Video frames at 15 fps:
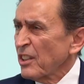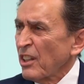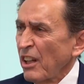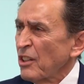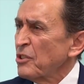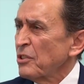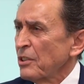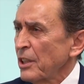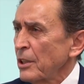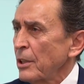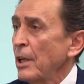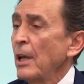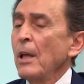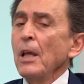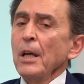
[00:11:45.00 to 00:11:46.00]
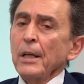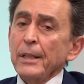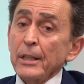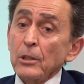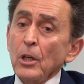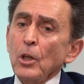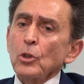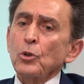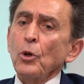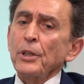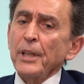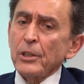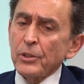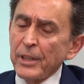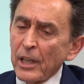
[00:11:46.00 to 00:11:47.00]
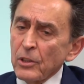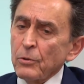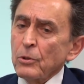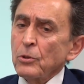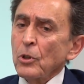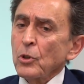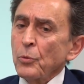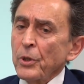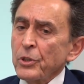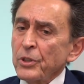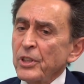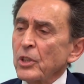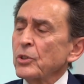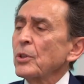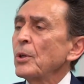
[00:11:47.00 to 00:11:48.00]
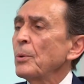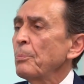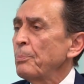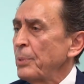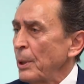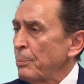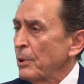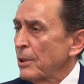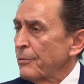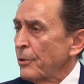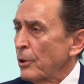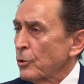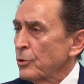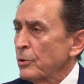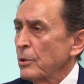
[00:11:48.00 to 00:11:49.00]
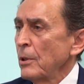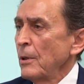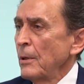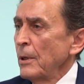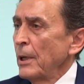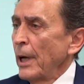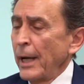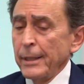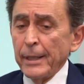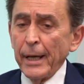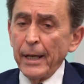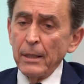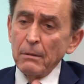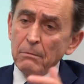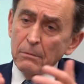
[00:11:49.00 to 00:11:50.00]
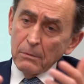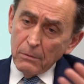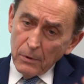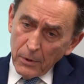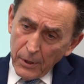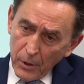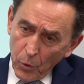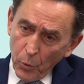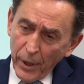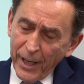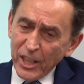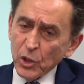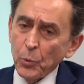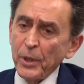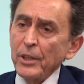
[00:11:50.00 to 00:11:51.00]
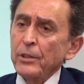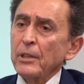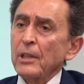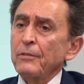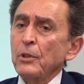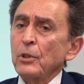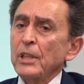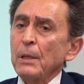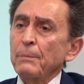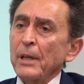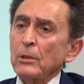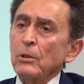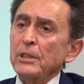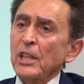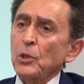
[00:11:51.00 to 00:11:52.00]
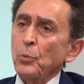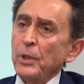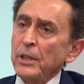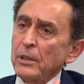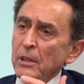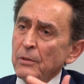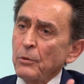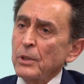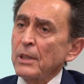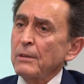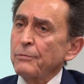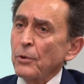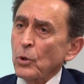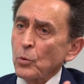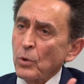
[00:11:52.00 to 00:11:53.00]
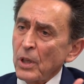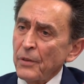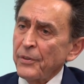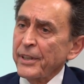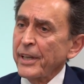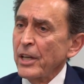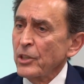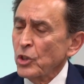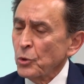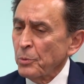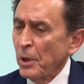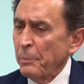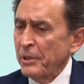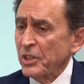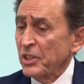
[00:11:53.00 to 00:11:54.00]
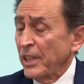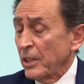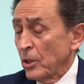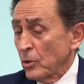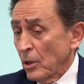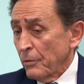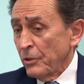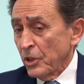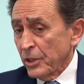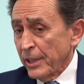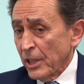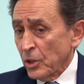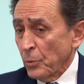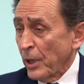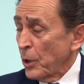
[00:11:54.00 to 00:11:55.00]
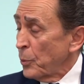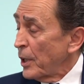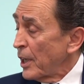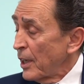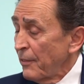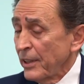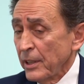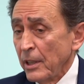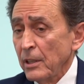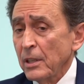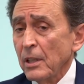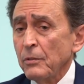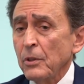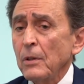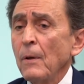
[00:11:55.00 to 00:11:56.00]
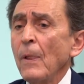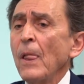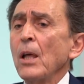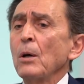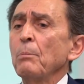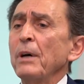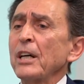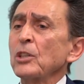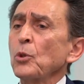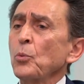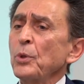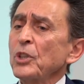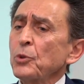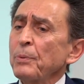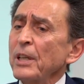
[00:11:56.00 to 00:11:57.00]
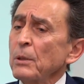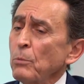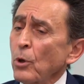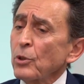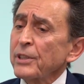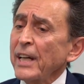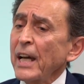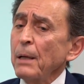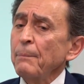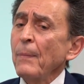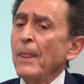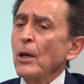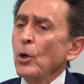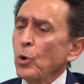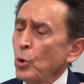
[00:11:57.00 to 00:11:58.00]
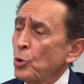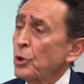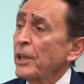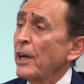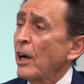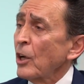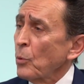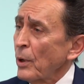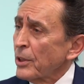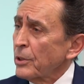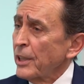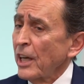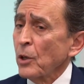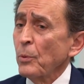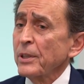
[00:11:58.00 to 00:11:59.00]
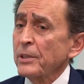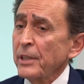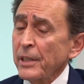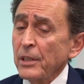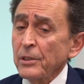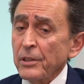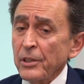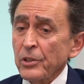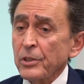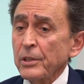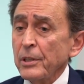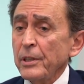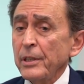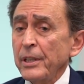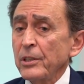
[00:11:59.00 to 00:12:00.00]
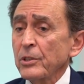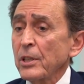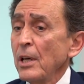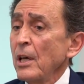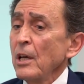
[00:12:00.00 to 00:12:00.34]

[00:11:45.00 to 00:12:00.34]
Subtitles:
culture, really. Yes. So yes, the answer to your question is people first. And then as we interview them, not only that we interview them for qualifications purposes, that is obvious, that's why we are having the interview, but we spend more time who they are, what their interest is,